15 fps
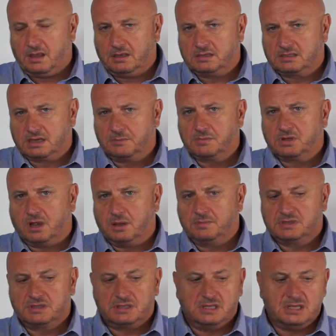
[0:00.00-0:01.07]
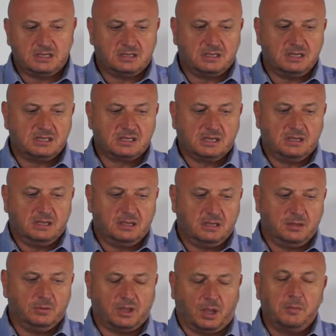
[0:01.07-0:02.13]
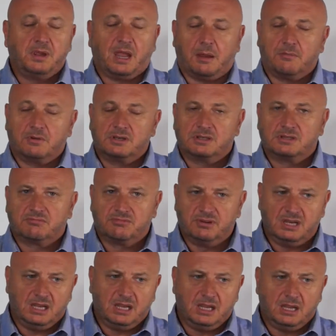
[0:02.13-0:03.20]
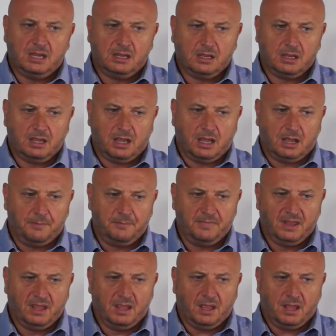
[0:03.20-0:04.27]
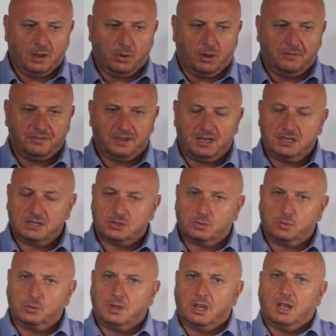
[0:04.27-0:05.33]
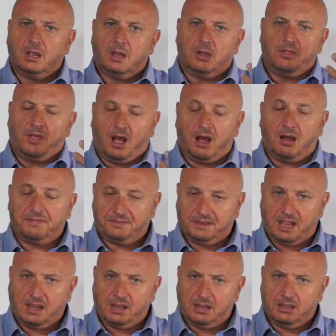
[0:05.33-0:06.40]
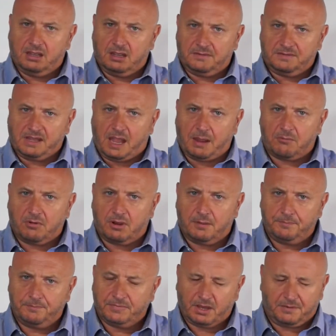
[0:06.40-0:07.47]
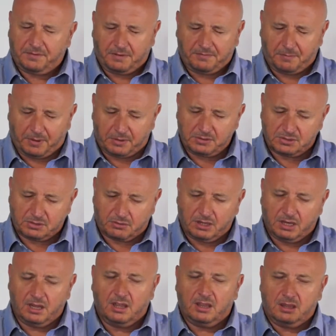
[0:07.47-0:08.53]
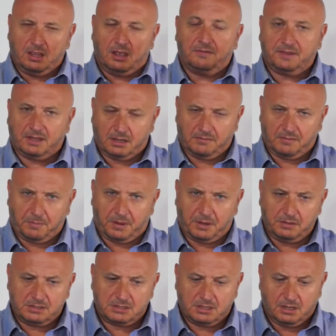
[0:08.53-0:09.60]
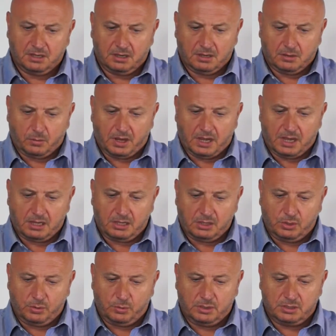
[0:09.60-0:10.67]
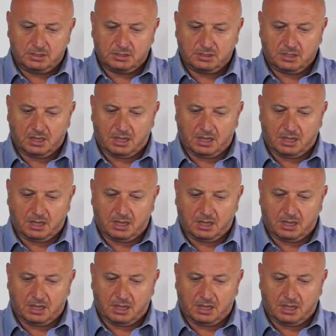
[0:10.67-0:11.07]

sometimes the dome cameras really are quite often installed on the aft deck of a camera, of a boat, sorry, the aft deck of a boat, where you would